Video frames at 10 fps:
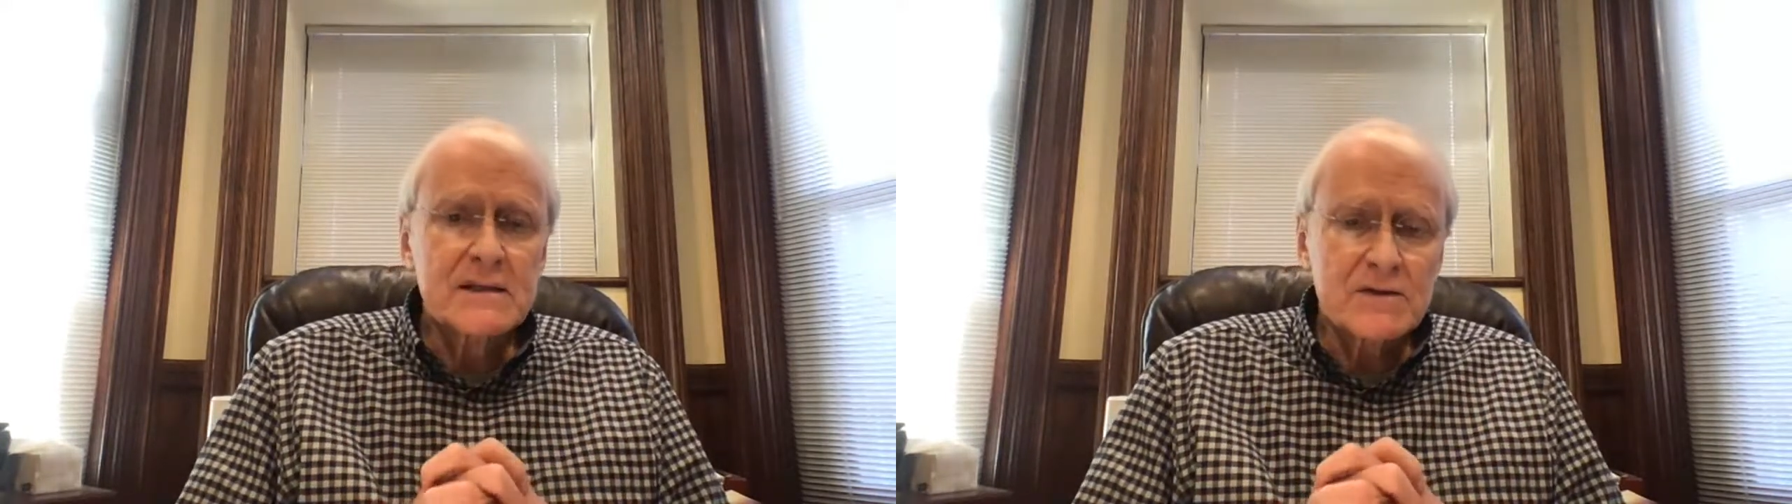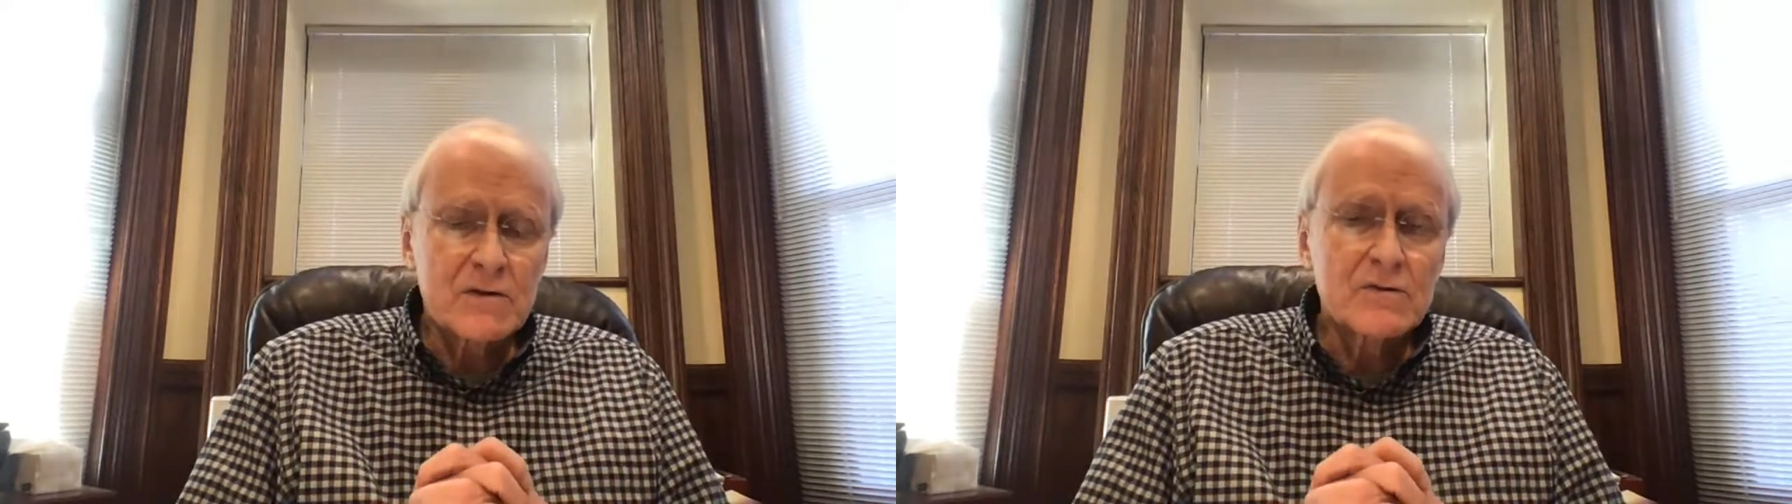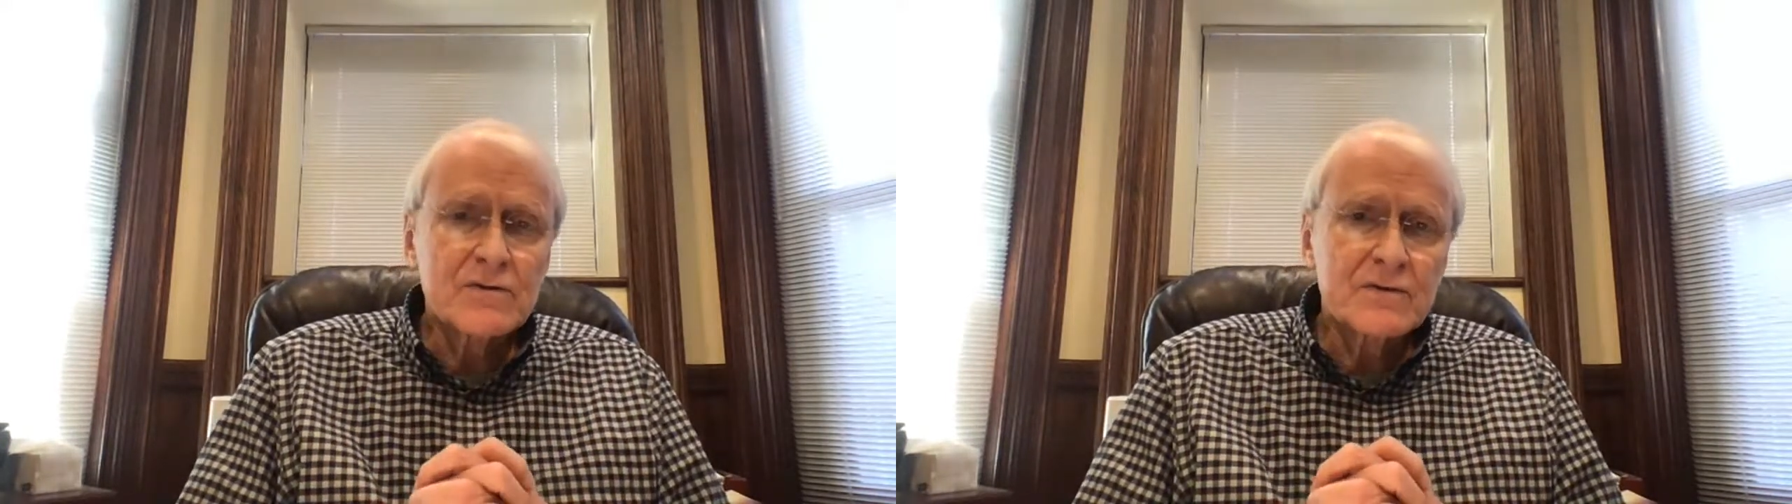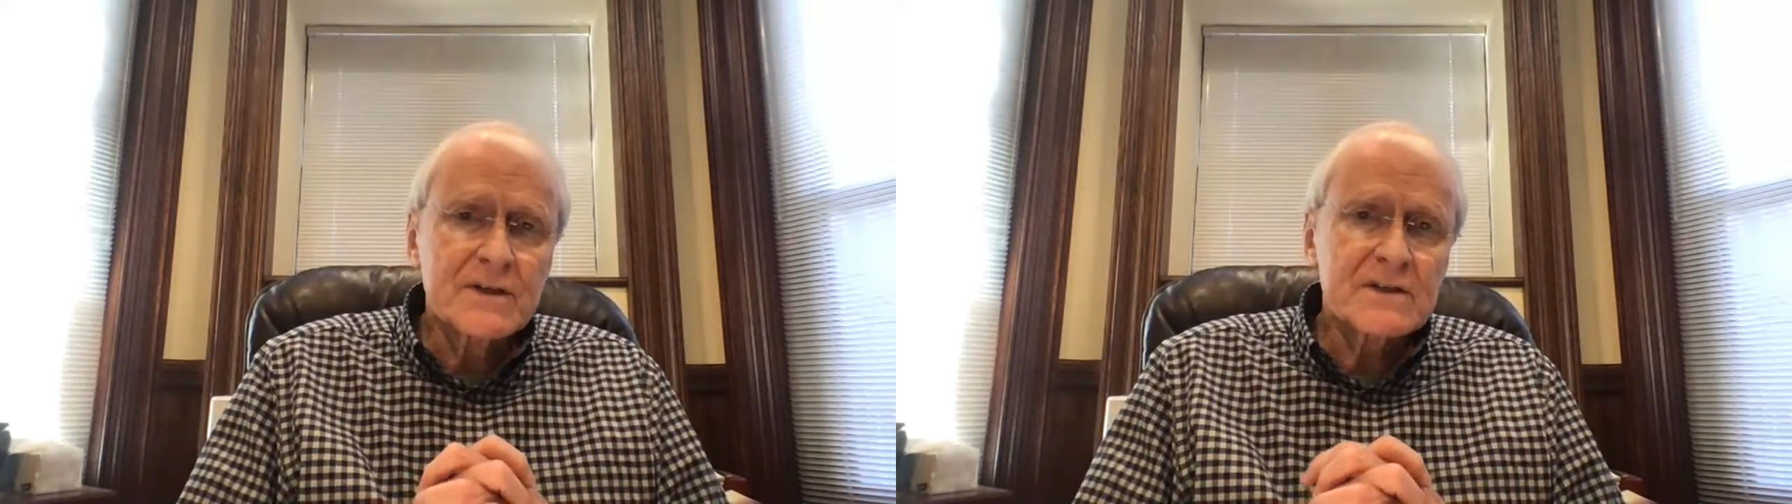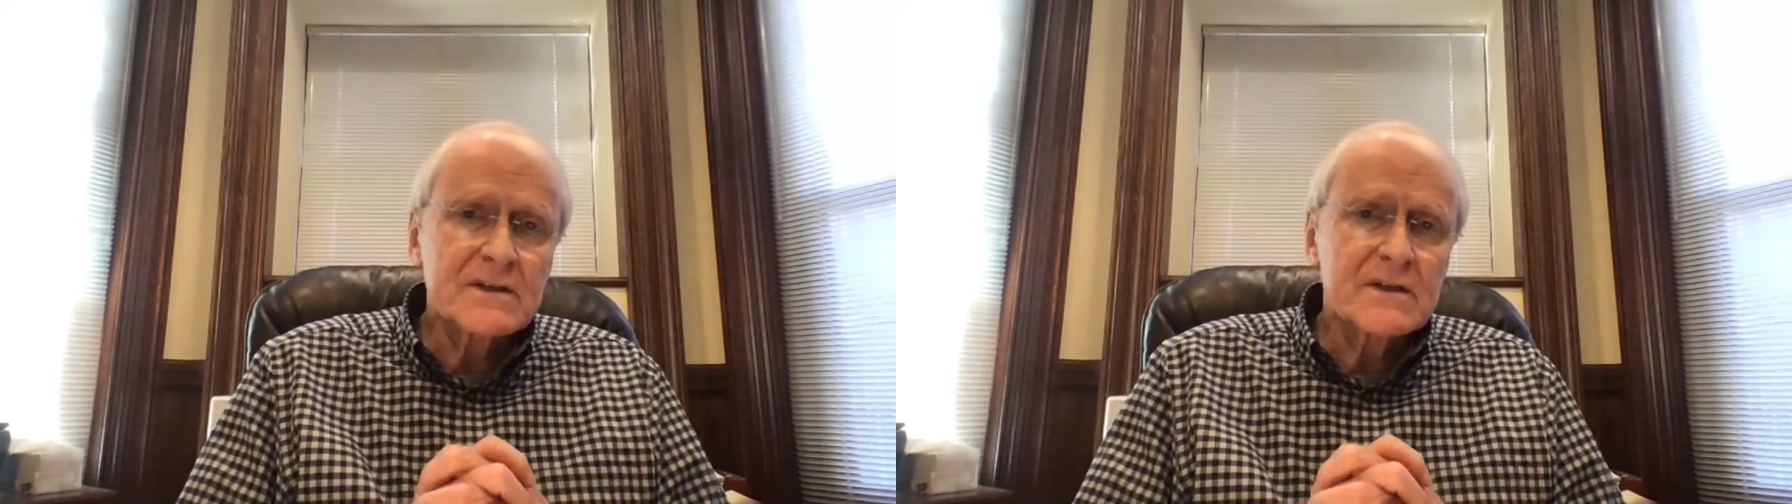the social
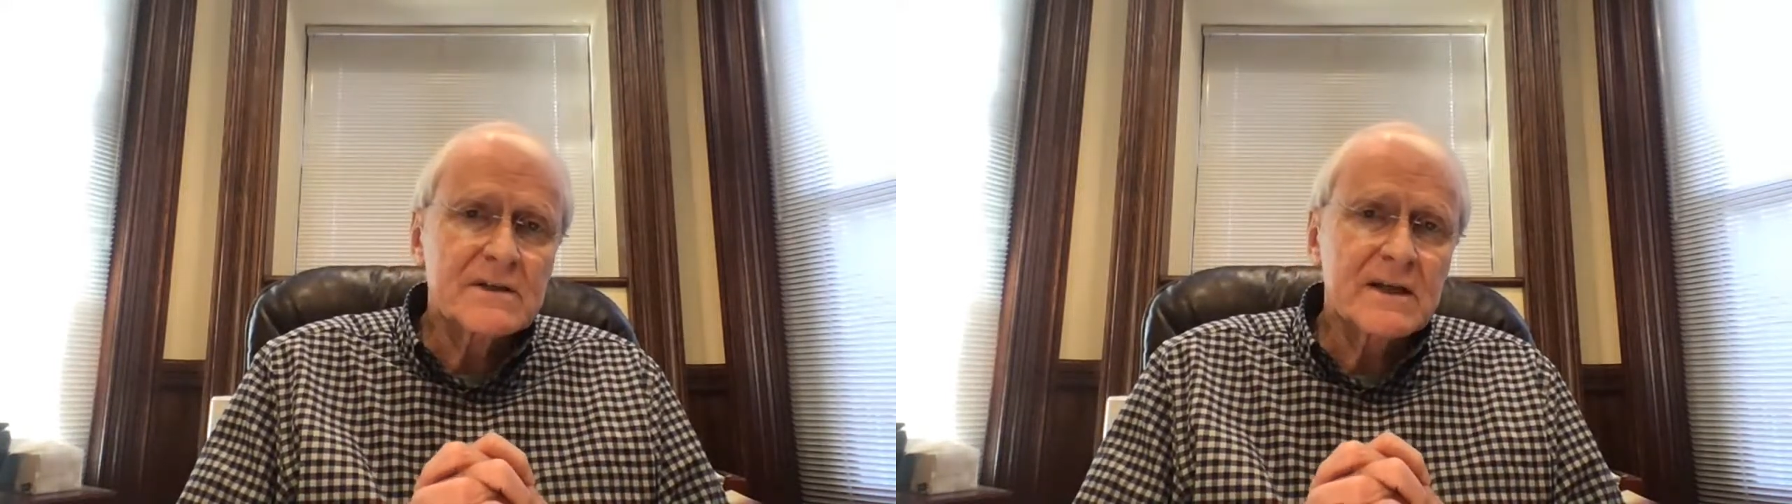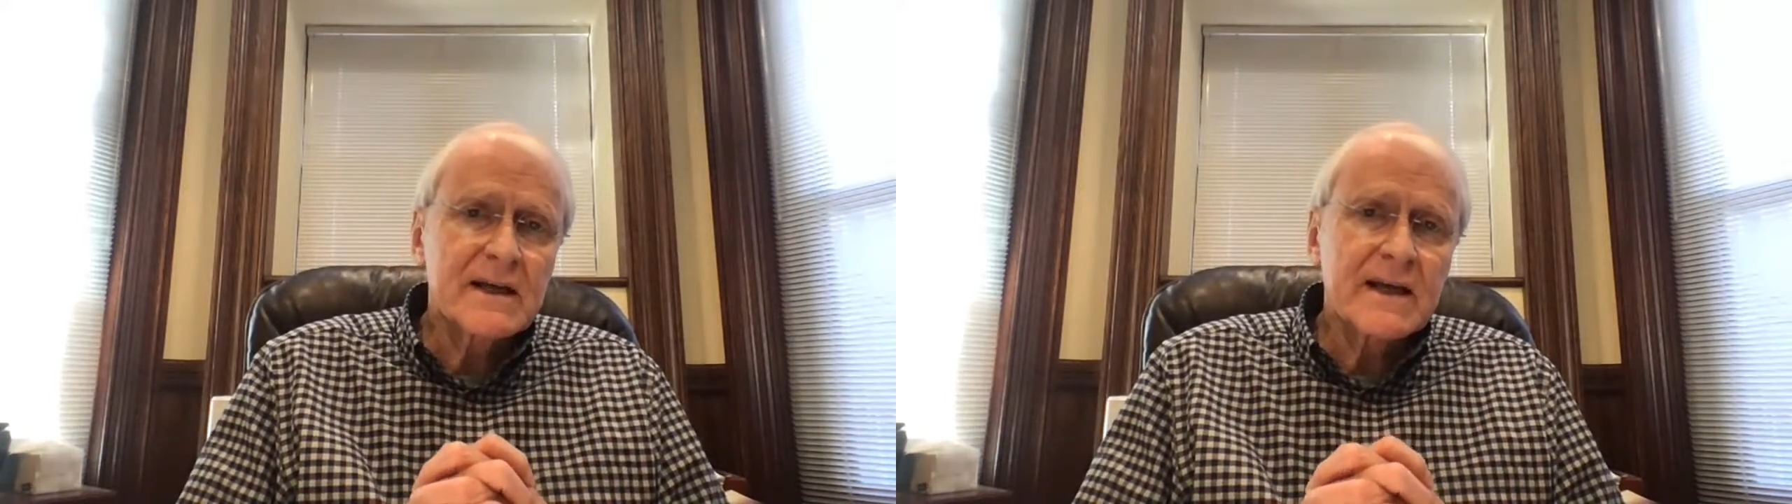distancing